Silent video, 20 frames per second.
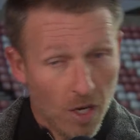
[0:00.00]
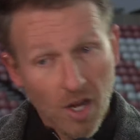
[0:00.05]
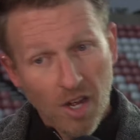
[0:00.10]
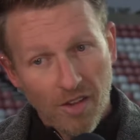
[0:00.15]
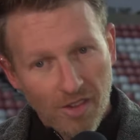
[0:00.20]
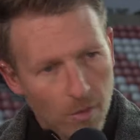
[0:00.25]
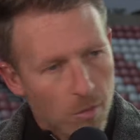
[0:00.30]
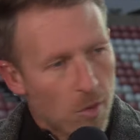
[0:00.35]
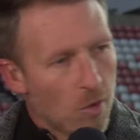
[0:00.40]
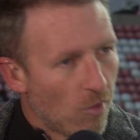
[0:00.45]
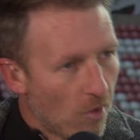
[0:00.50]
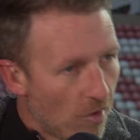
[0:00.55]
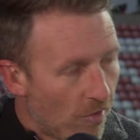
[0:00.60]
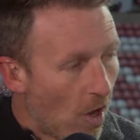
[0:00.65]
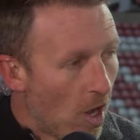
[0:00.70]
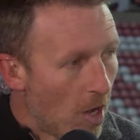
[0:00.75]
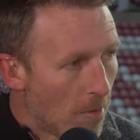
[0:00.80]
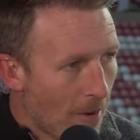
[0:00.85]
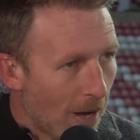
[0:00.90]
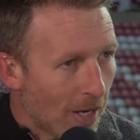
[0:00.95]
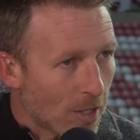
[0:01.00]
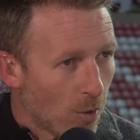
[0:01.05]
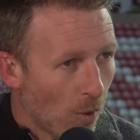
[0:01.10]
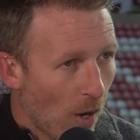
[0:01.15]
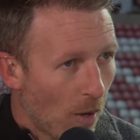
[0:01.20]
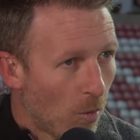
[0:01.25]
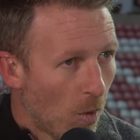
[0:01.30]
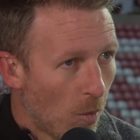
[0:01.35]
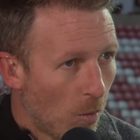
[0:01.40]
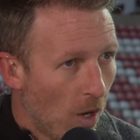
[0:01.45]
and then we reverted back to how
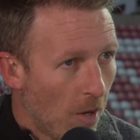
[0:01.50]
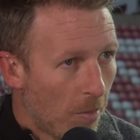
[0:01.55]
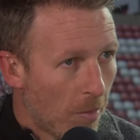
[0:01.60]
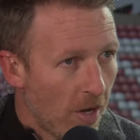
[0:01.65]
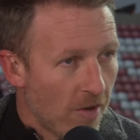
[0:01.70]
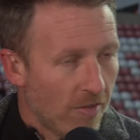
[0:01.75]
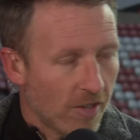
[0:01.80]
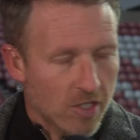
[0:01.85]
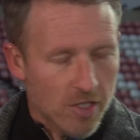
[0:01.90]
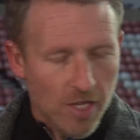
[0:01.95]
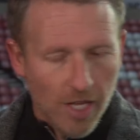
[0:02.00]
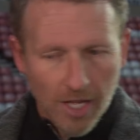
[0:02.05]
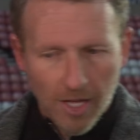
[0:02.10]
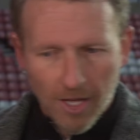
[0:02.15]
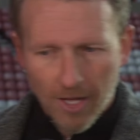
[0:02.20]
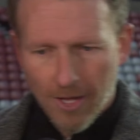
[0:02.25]
we were previously.